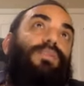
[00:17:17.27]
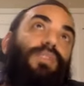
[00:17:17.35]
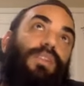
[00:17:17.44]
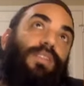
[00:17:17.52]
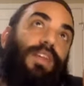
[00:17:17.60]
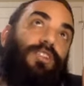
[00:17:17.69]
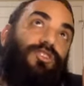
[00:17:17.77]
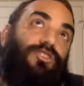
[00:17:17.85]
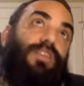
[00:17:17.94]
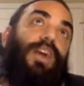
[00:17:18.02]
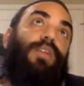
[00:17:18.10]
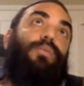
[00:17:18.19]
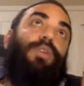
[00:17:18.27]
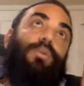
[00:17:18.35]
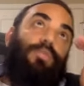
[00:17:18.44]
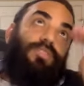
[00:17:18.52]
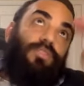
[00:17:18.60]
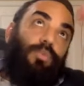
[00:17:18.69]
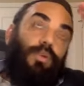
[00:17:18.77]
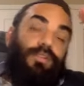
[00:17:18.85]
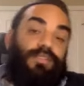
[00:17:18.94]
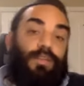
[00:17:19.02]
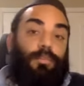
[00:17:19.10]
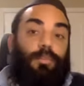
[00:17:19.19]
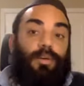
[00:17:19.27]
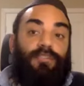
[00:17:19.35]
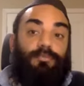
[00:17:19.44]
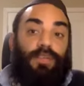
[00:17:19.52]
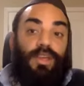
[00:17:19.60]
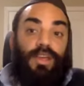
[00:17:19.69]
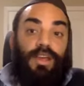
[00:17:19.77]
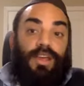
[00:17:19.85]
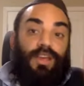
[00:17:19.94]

even in that shattering, which is one step above me,